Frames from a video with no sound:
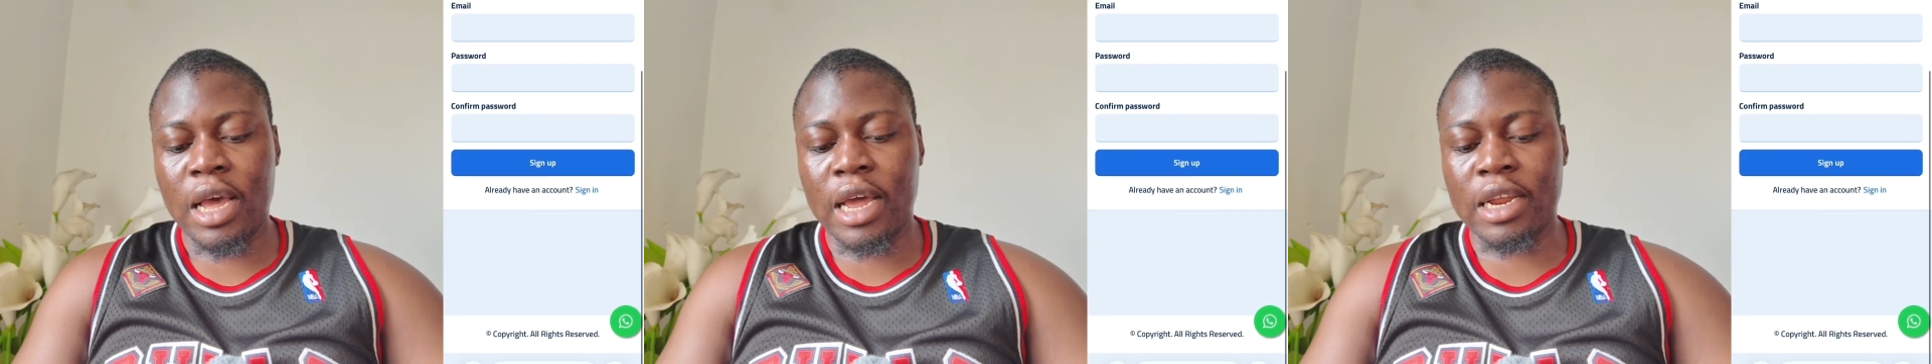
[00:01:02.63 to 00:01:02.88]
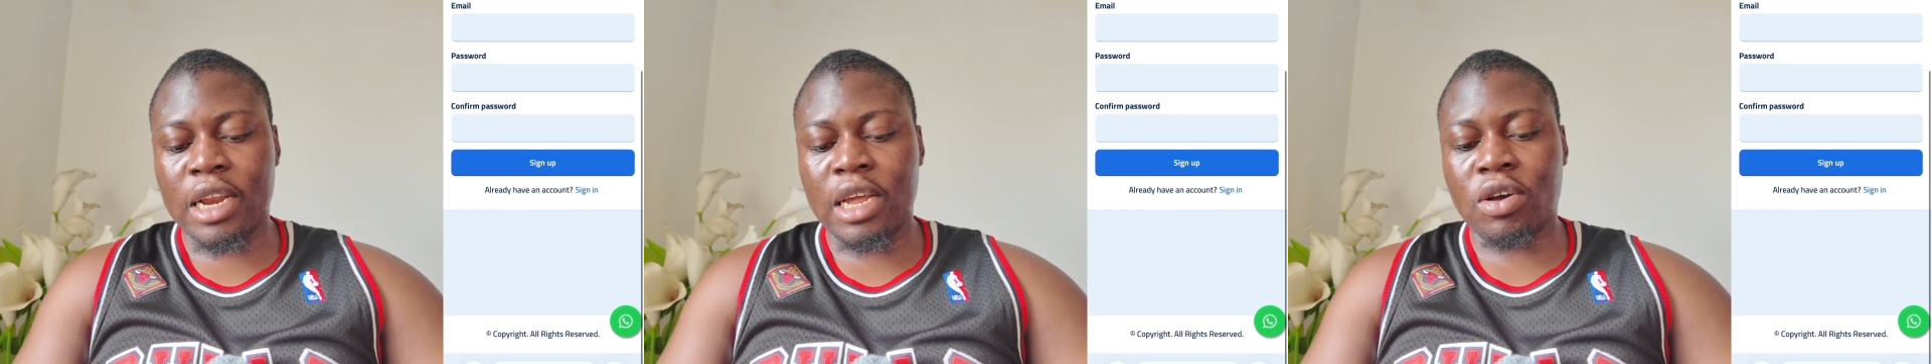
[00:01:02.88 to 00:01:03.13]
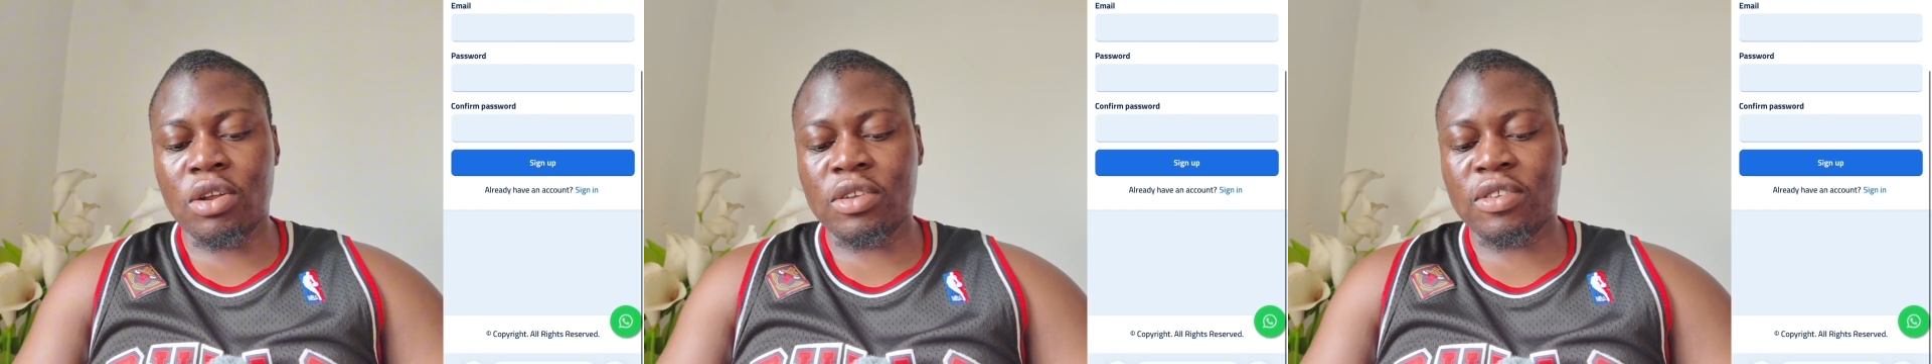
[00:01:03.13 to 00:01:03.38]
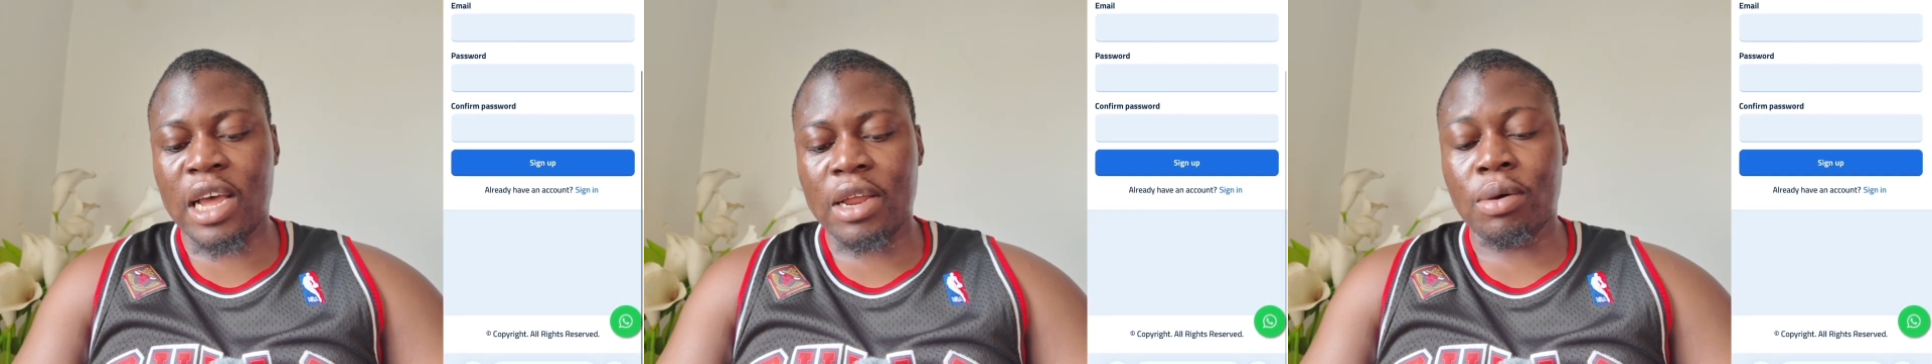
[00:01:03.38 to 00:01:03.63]
and click on the
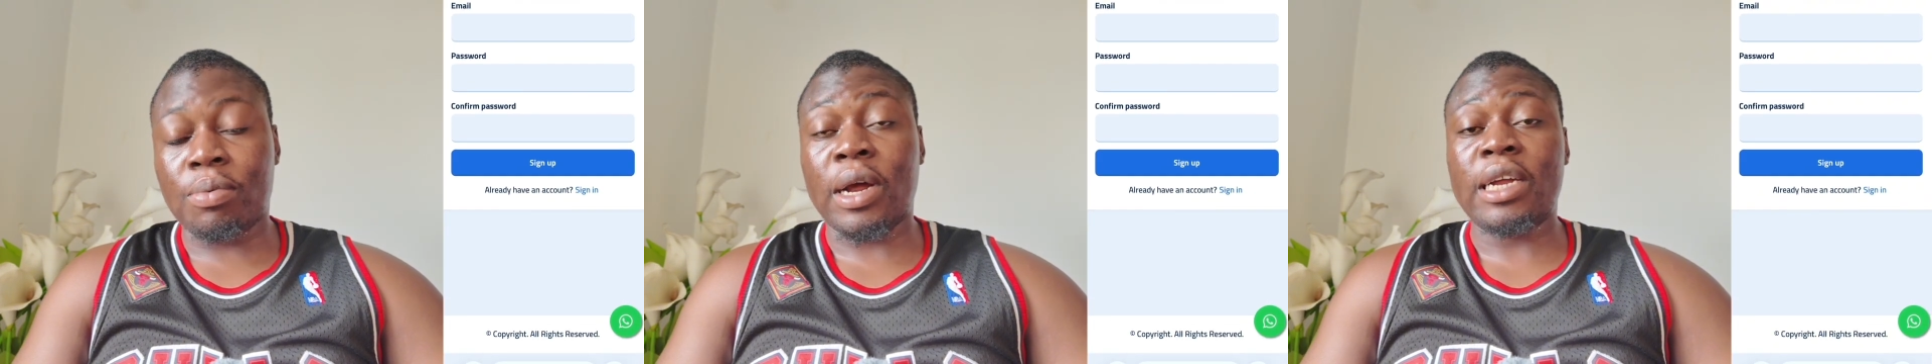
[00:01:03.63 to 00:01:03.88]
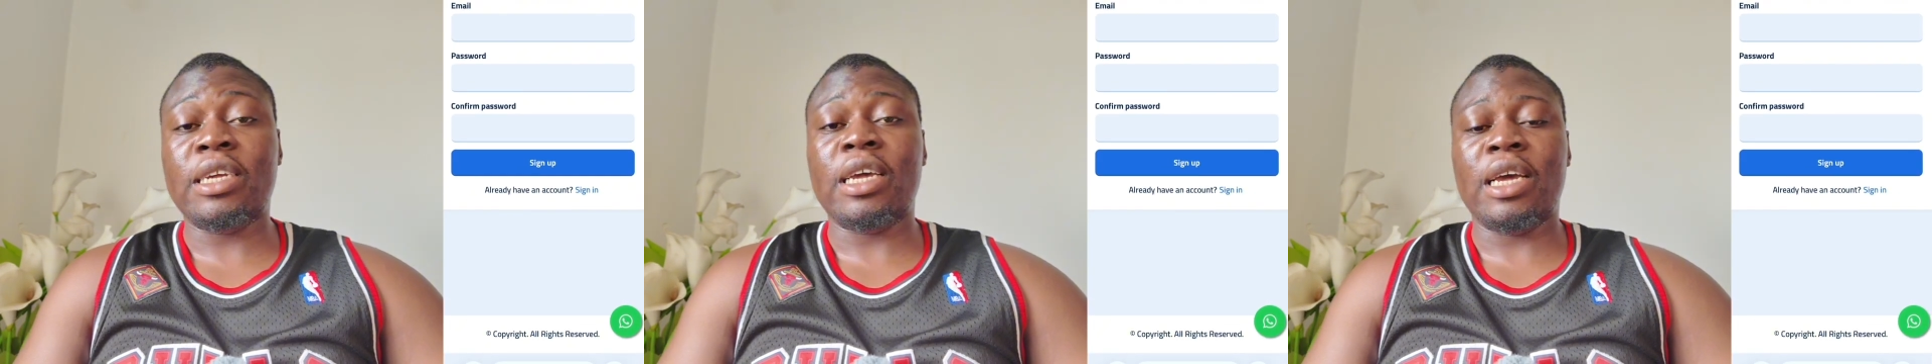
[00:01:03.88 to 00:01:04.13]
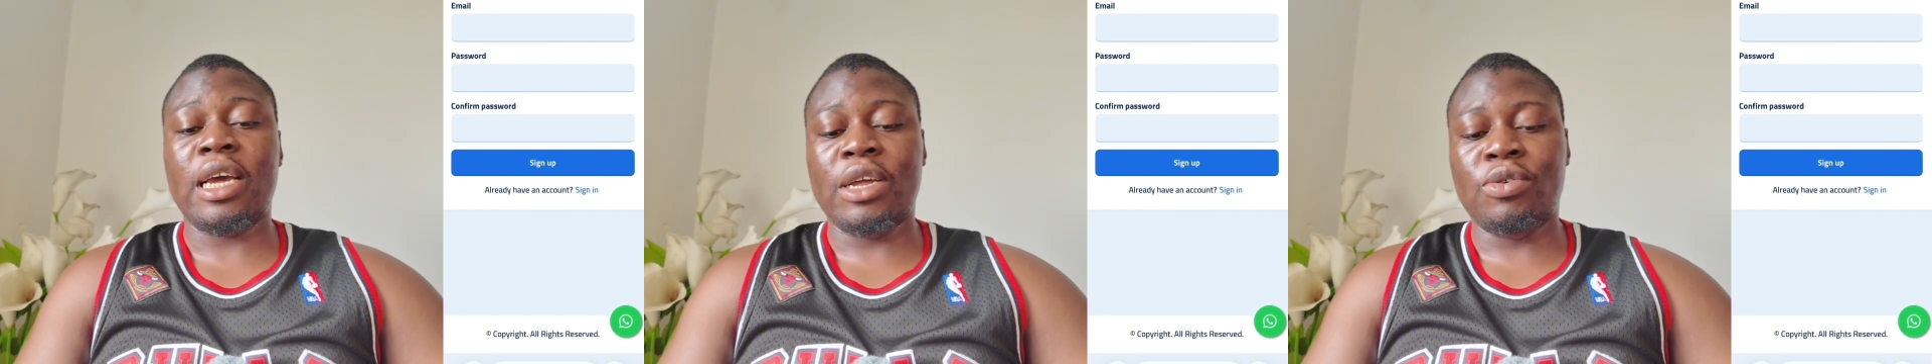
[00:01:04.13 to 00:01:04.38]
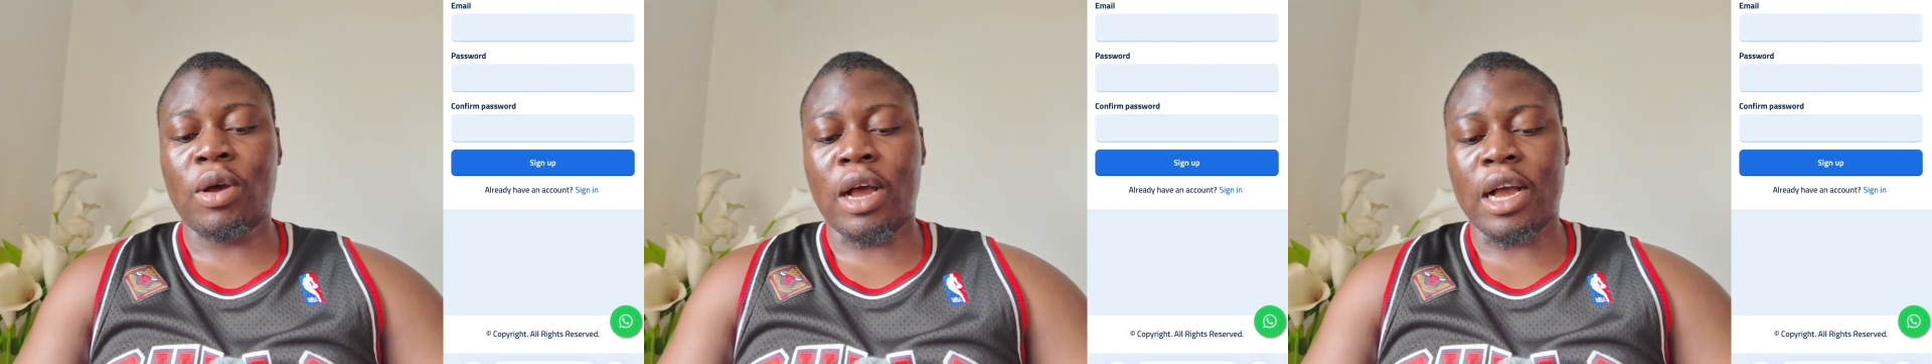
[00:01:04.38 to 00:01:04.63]
sign up right here, and your